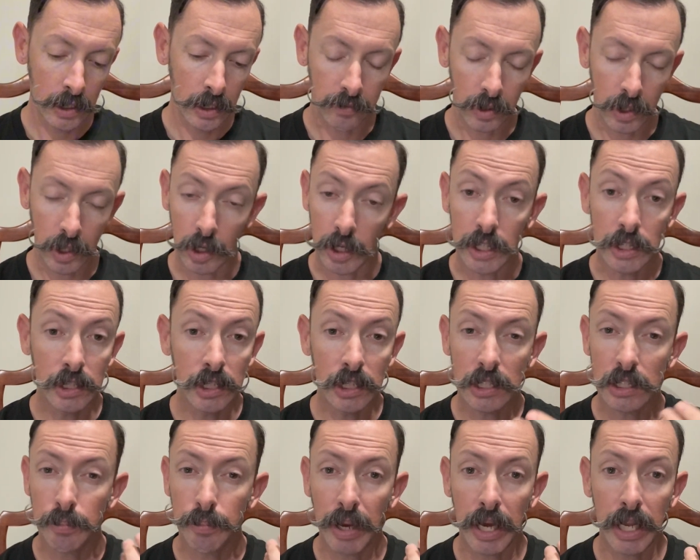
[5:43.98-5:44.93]
It
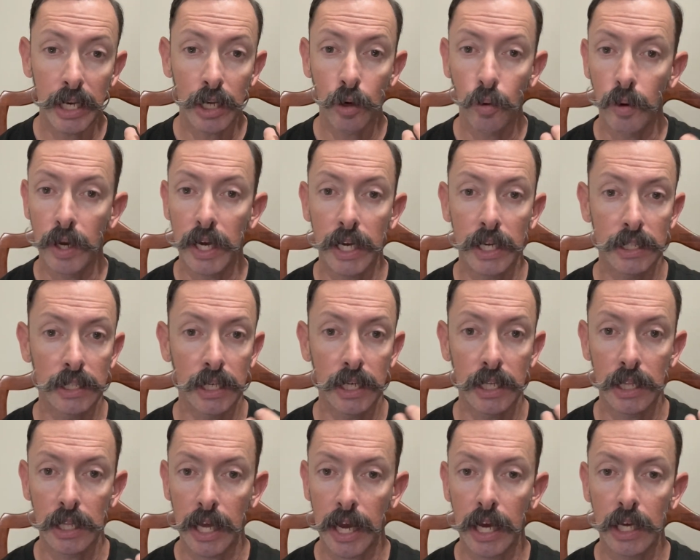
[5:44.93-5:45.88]
dissipated quick, it
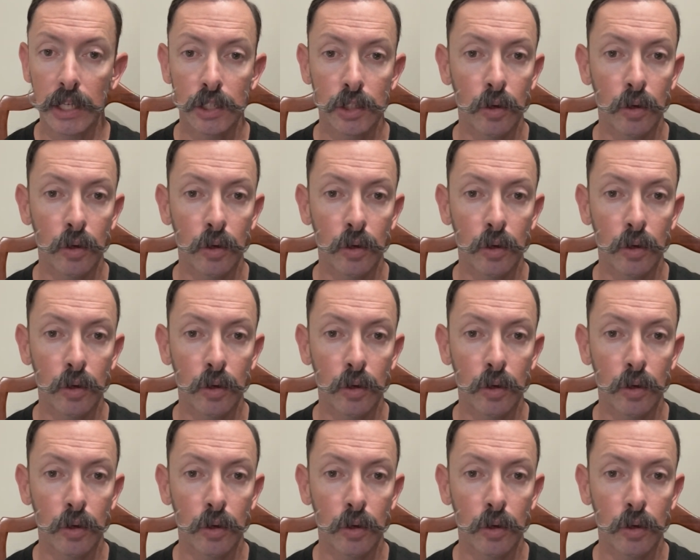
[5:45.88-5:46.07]
didn't last,